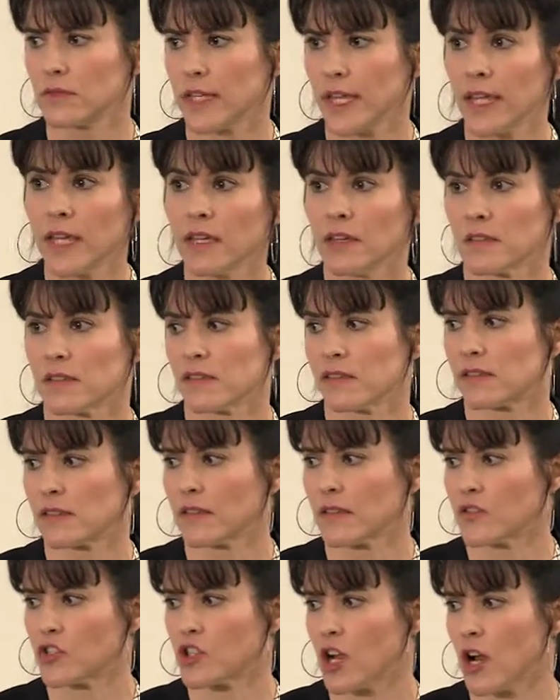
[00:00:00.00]
is
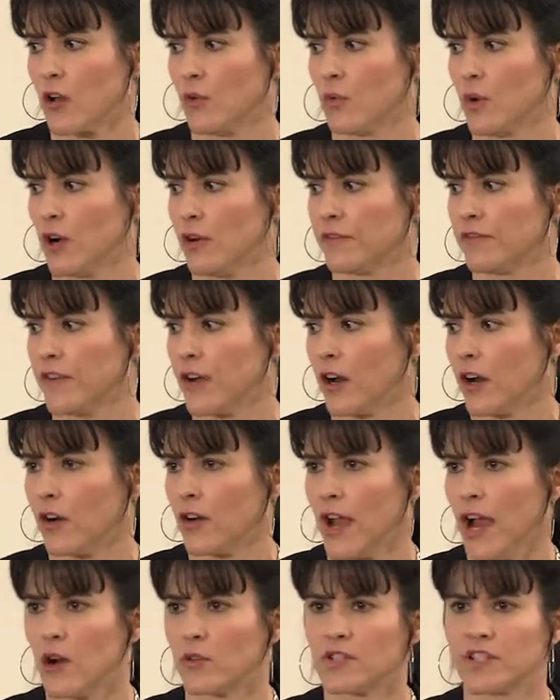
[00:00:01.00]
in child welfare,
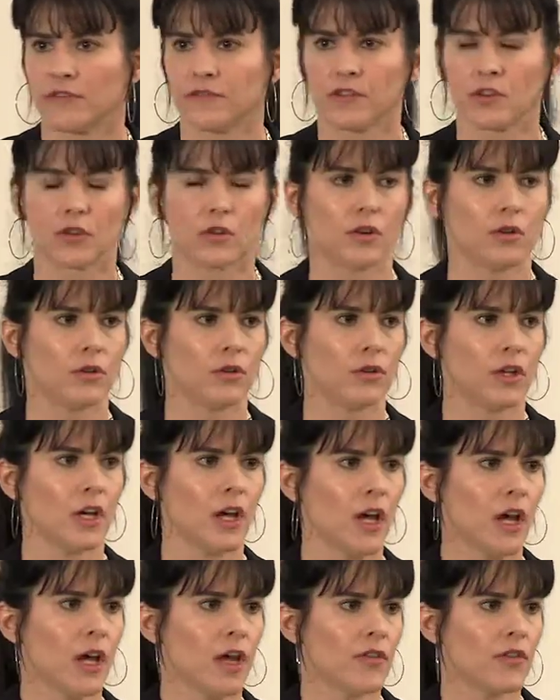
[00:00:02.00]
how difficult
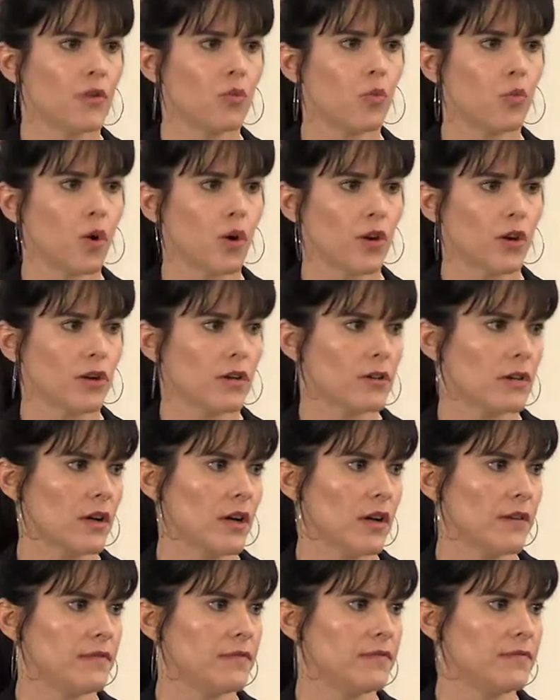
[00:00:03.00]
the work
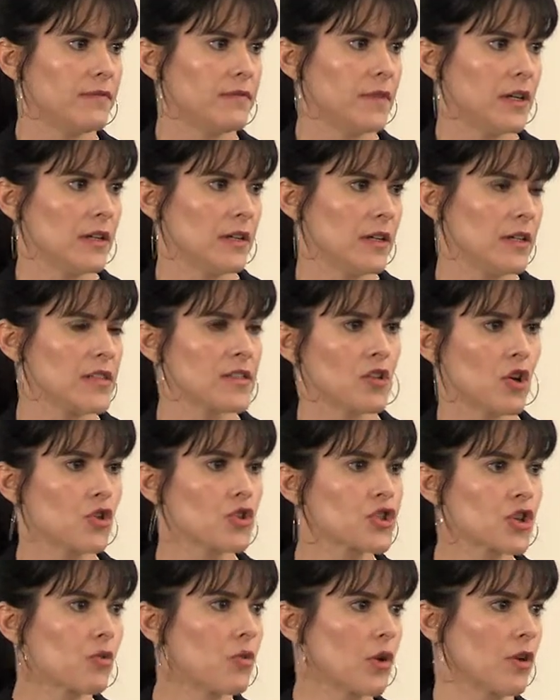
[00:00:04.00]
of a
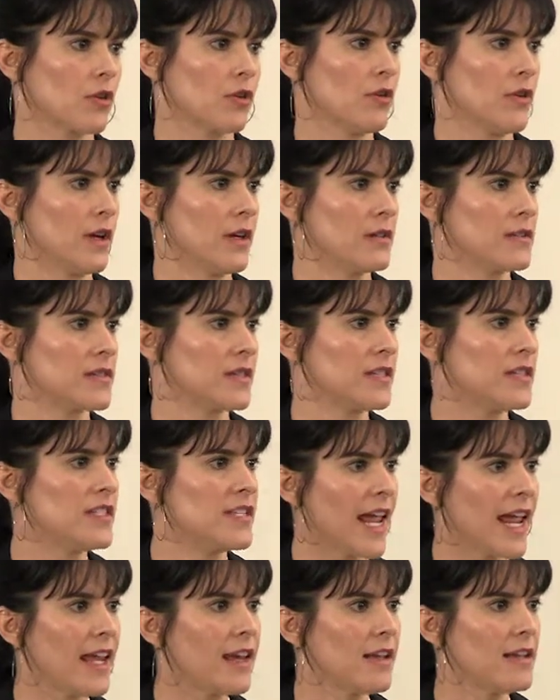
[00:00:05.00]
social worker is, the
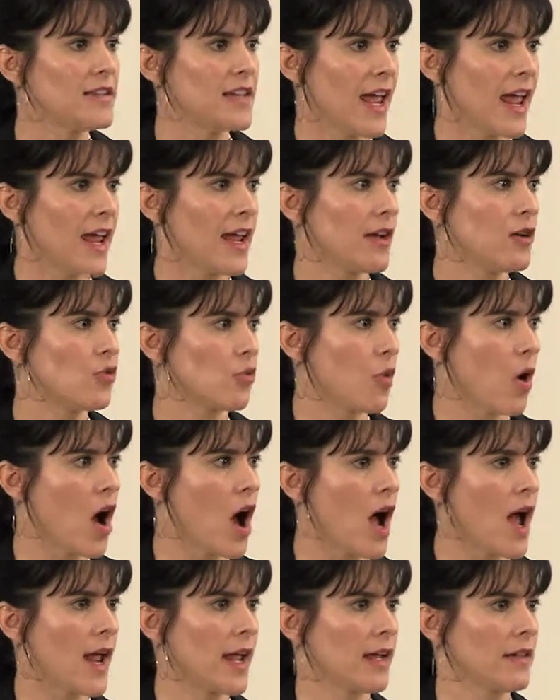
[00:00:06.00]
day-to-day
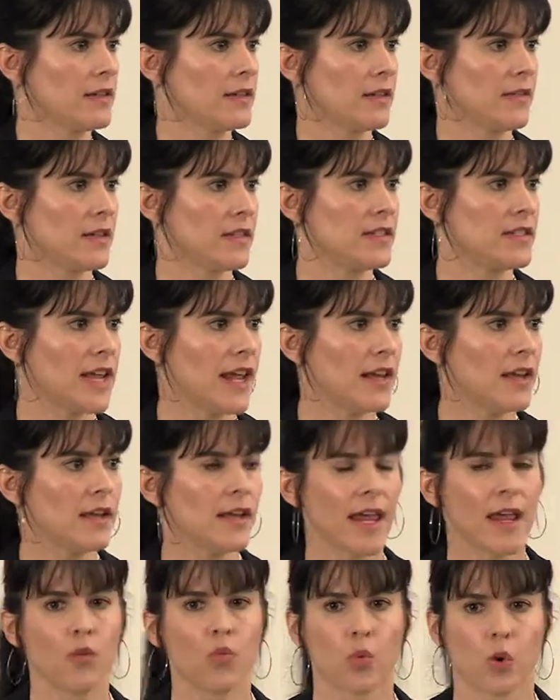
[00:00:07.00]
grind and the
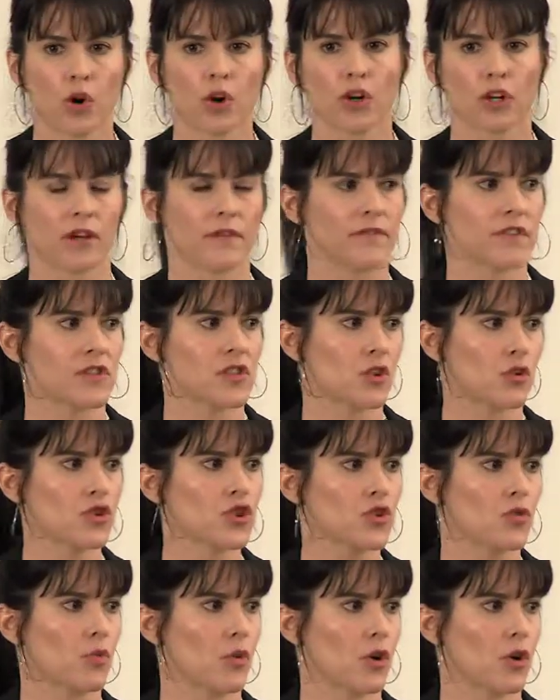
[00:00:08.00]
day-to-day work of a social